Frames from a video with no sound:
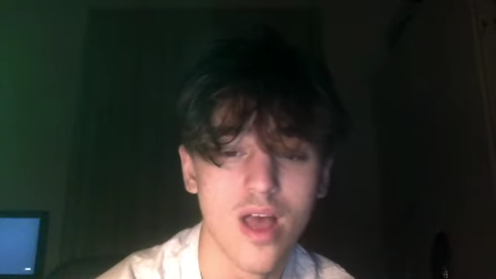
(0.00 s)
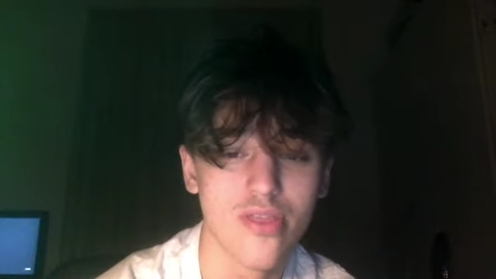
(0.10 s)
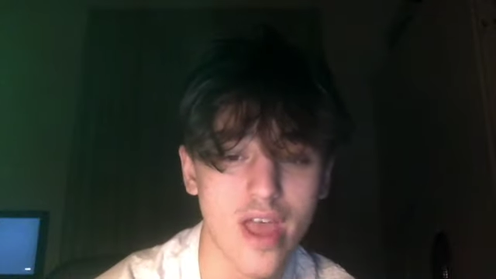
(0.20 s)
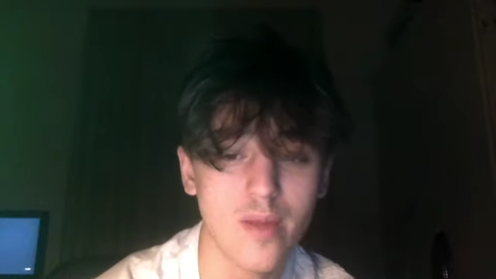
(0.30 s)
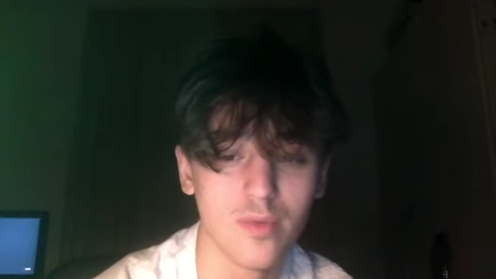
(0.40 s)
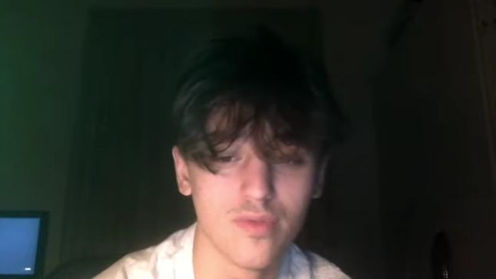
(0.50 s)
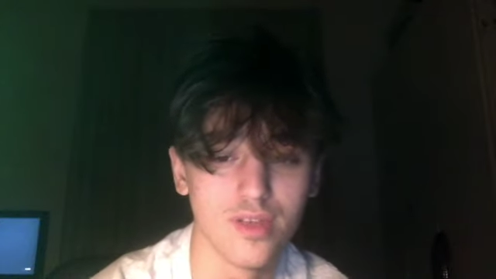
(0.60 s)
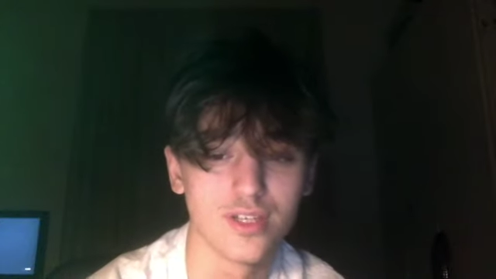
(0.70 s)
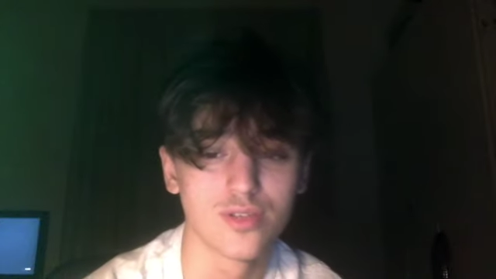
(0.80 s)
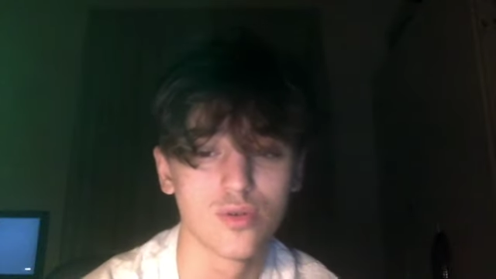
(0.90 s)
The aim of
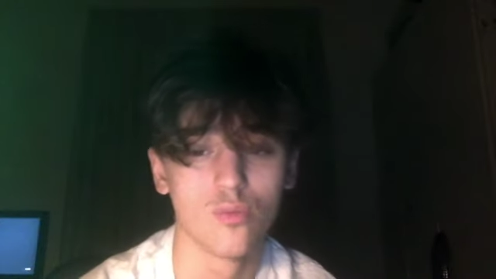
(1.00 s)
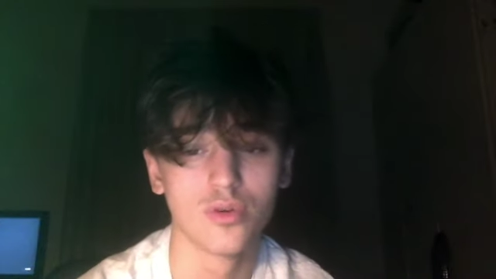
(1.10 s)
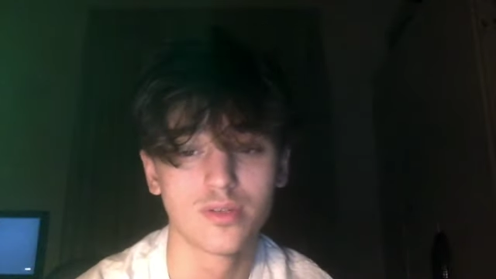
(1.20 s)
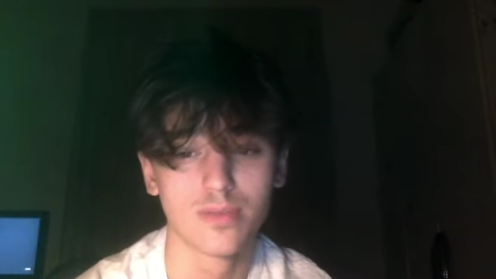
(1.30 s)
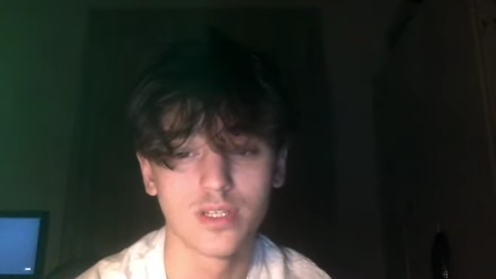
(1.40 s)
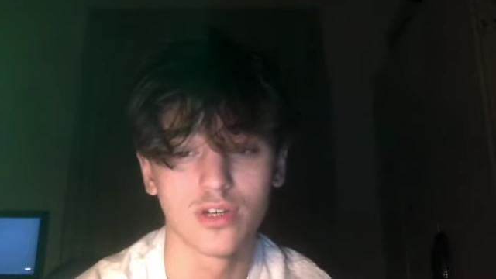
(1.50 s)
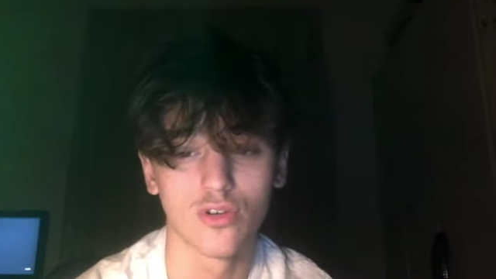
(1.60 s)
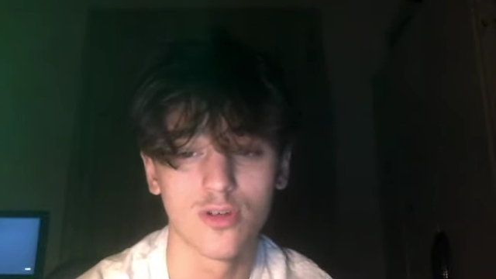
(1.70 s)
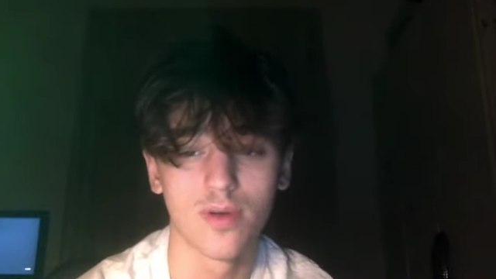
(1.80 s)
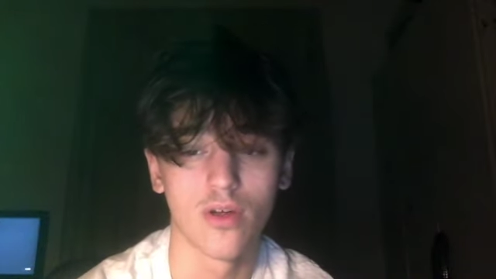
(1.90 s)
this would be to
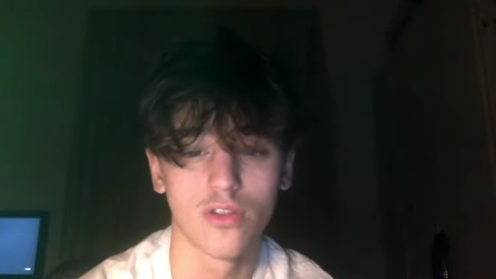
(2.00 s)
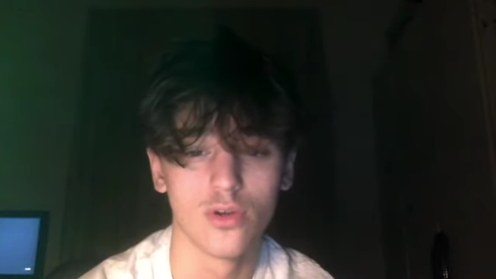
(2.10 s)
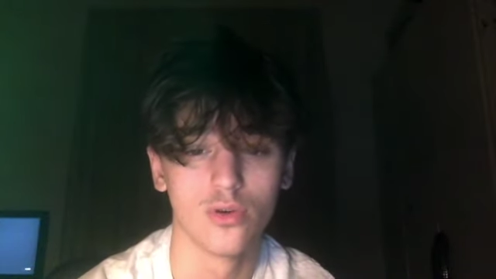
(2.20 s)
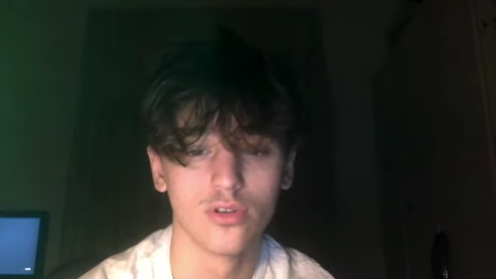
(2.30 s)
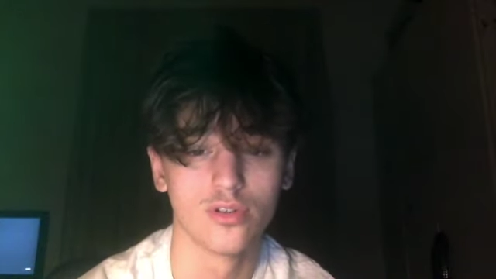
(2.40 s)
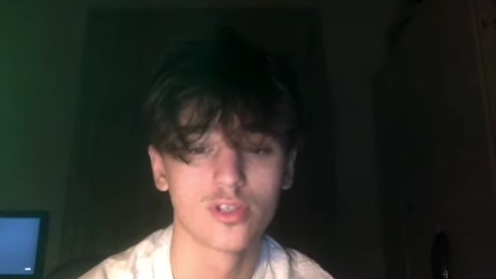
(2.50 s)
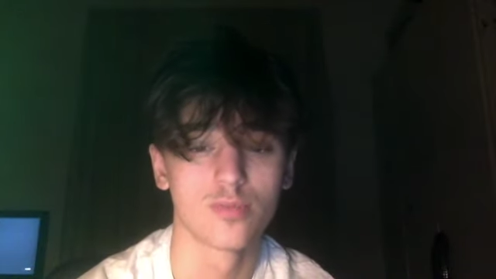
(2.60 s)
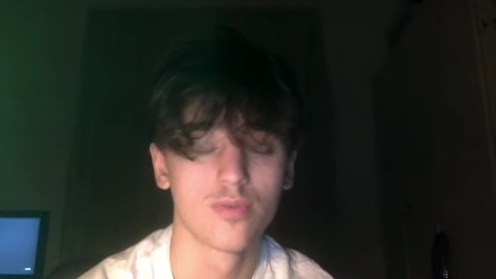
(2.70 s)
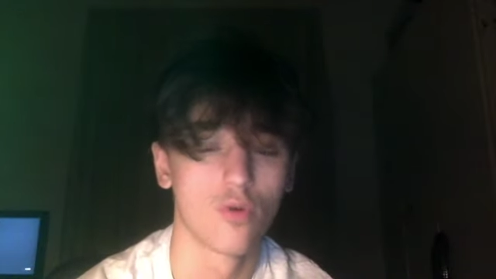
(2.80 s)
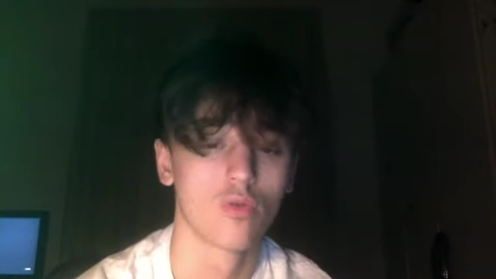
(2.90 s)
creep out the audience
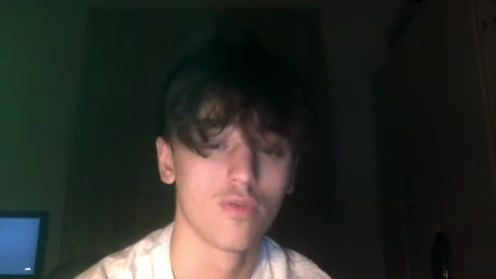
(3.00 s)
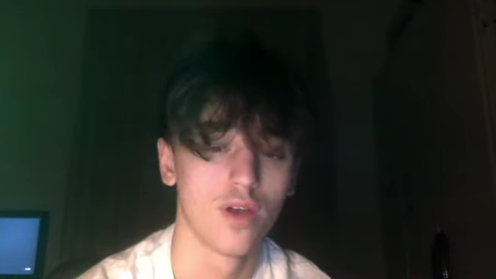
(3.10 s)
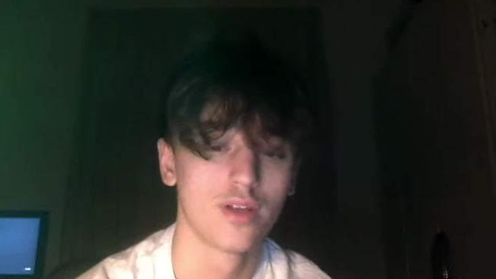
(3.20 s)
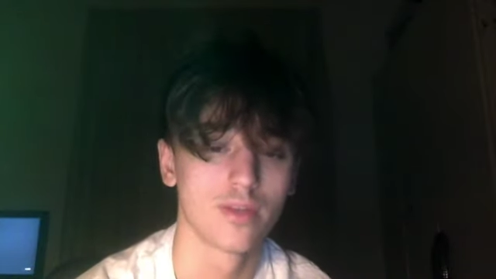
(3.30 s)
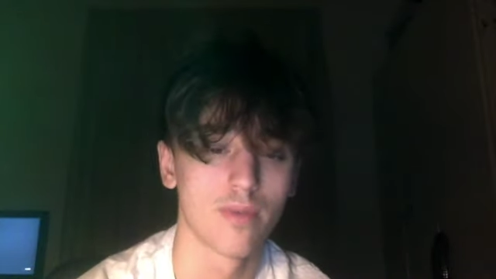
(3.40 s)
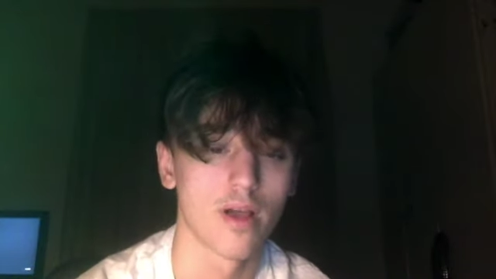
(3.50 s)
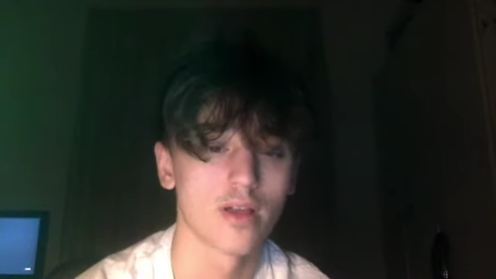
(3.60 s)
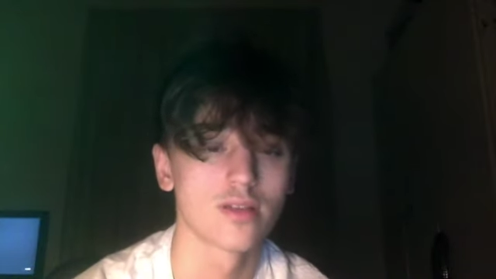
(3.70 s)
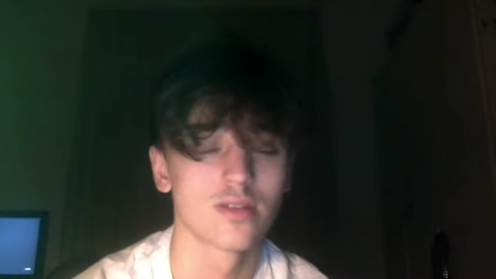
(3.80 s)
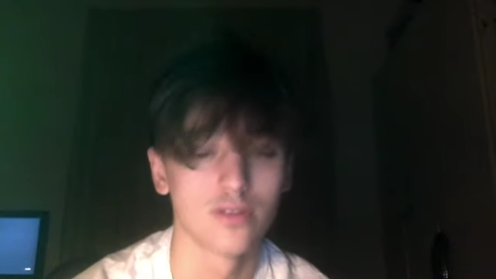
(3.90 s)
before reverting back
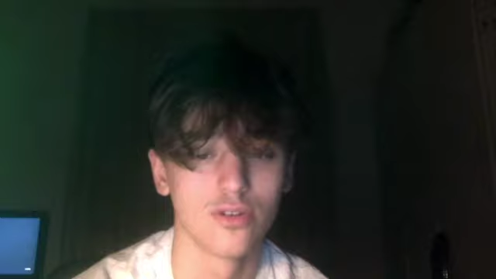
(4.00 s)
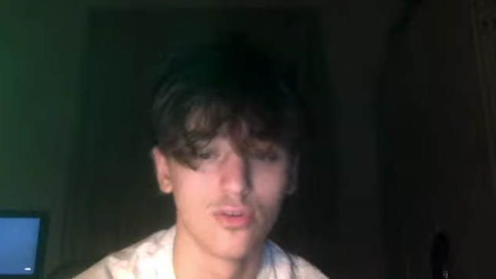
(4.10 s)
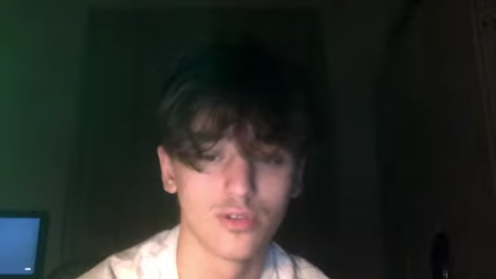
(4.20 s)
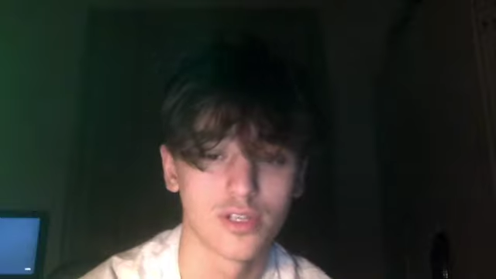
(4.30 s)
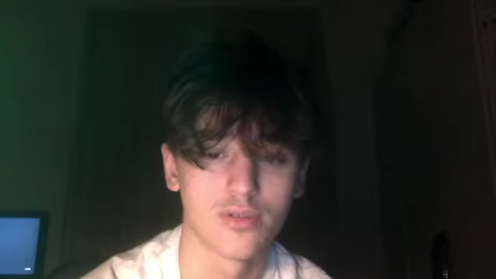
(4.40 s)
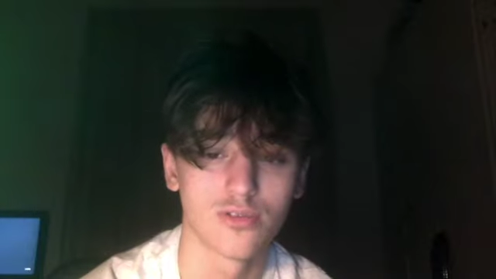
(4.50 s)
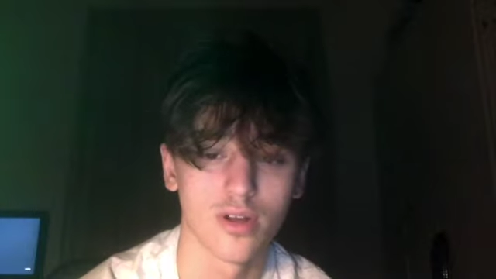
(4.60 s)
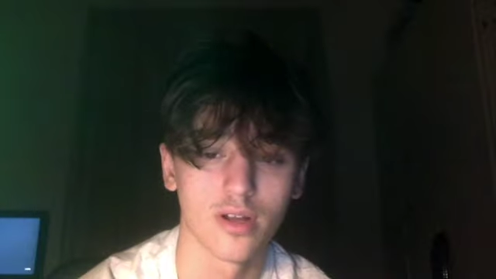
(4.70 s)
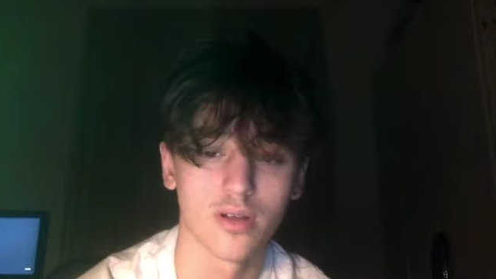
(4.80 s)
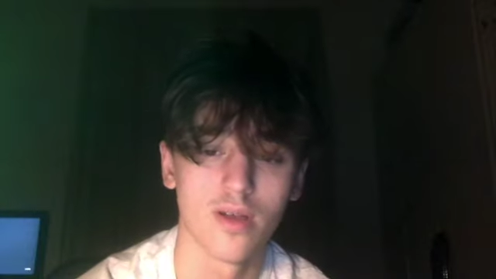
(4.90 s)
to the normal soundtrack.